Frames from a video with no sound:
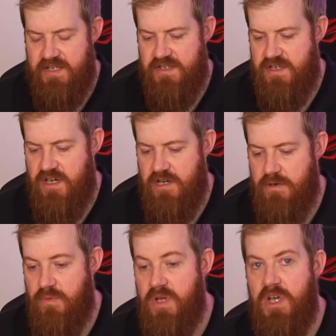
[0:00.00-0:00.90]

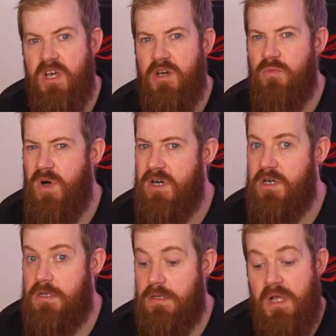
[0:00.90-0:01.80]
So what
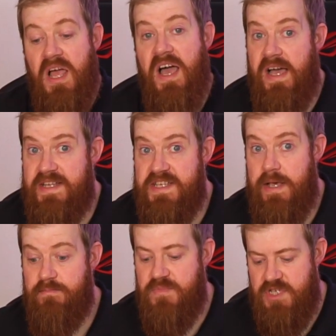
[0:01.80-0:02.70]
I'll
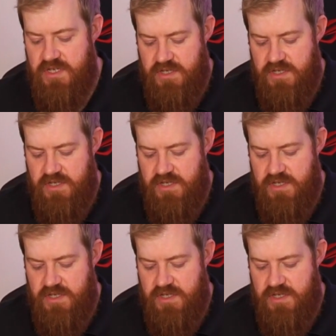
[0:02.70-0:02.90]
attempt